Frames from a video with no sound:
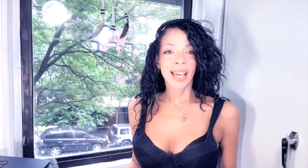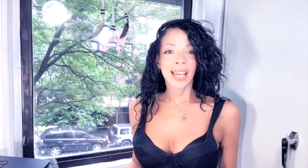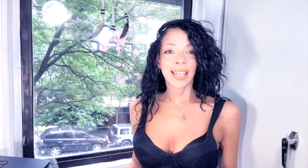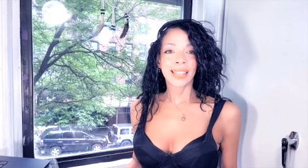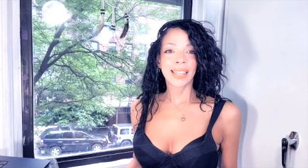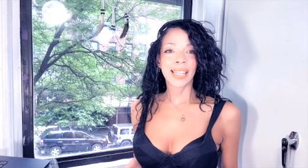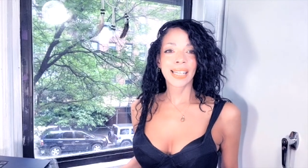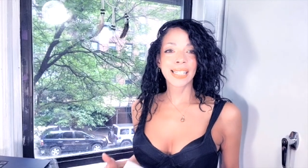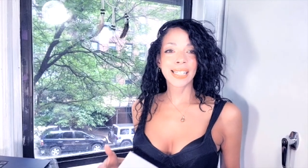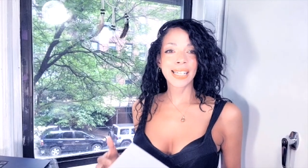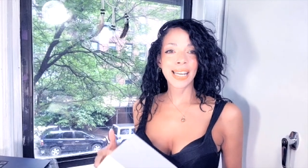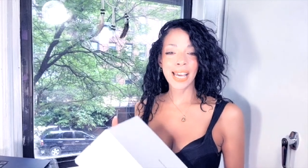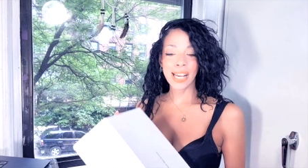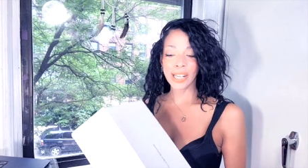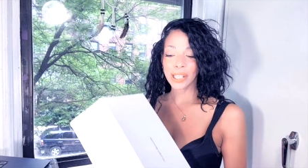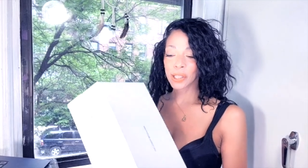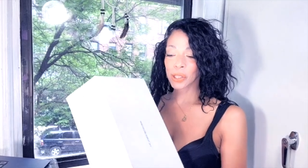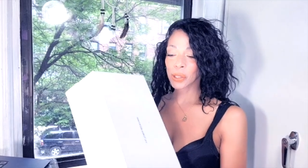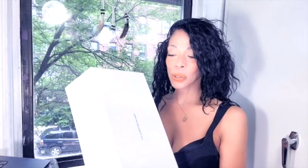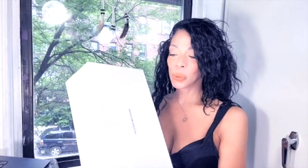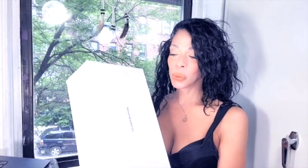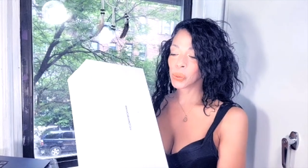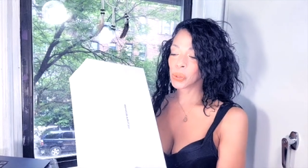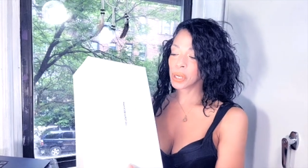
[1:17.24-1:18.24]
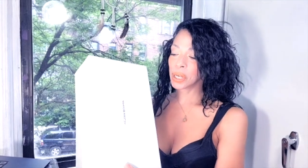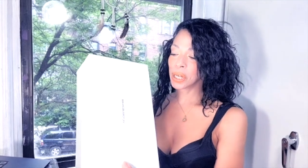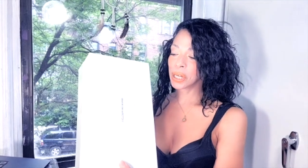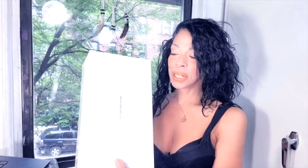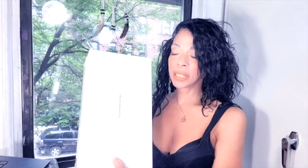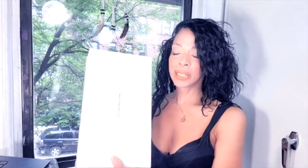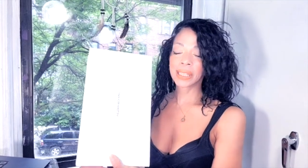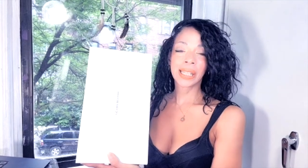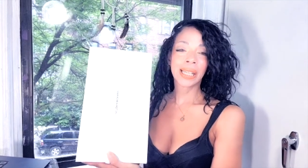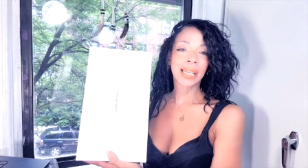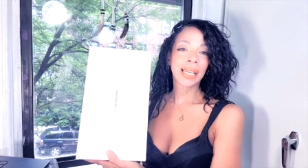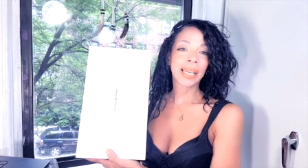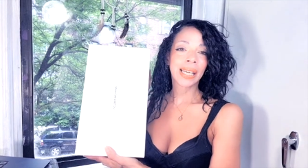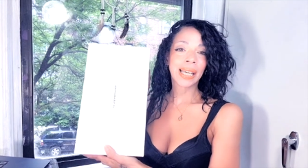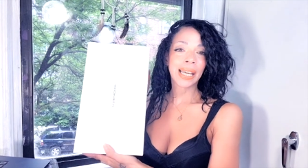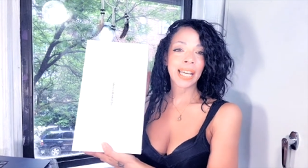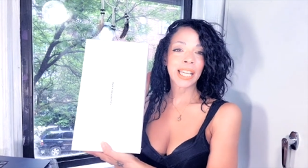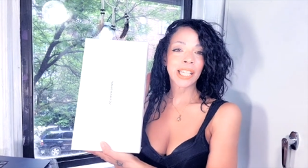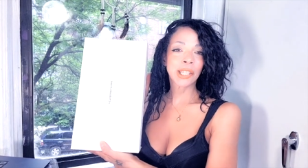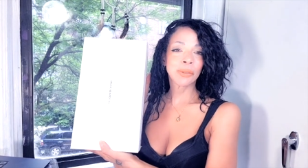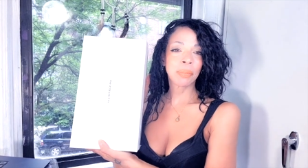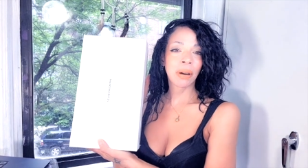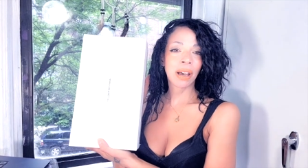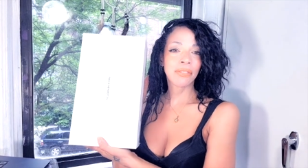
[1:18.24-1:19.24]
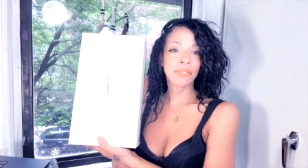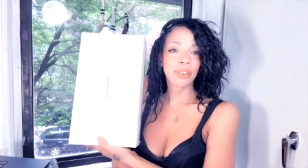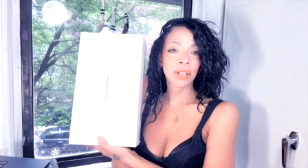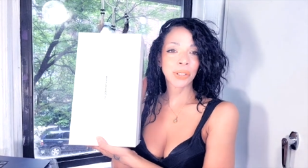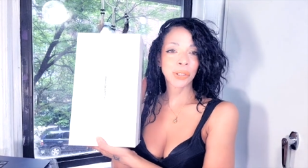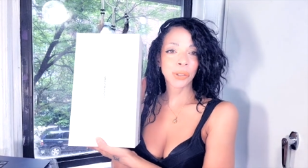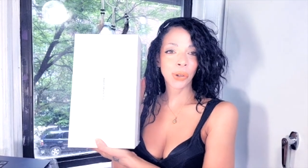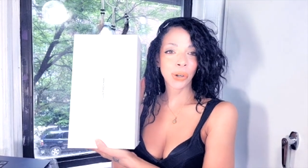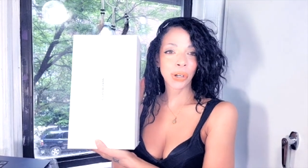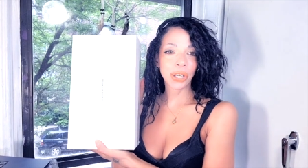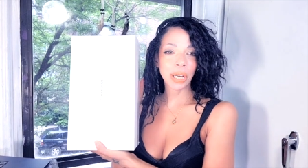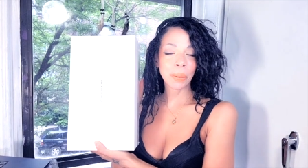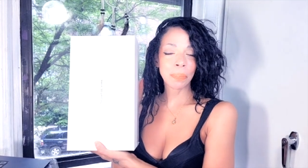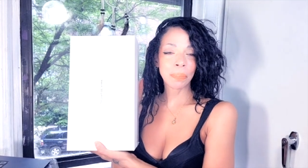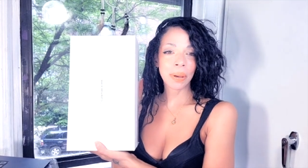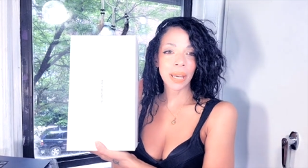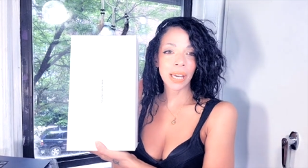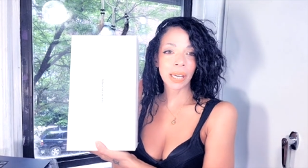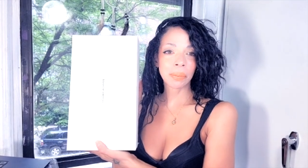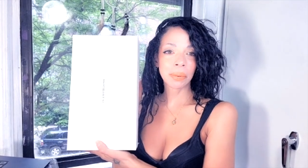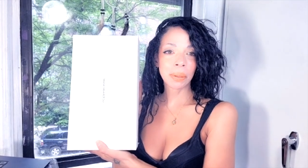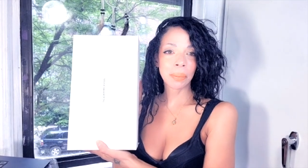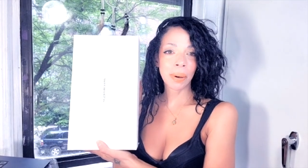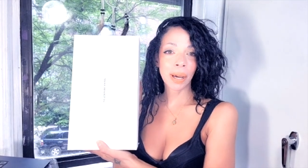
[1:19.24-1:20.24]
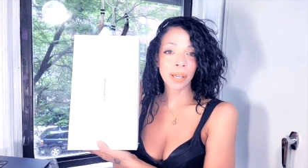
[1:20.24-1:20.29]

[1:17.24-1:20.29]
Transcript: The next one is by Victoria Beckman.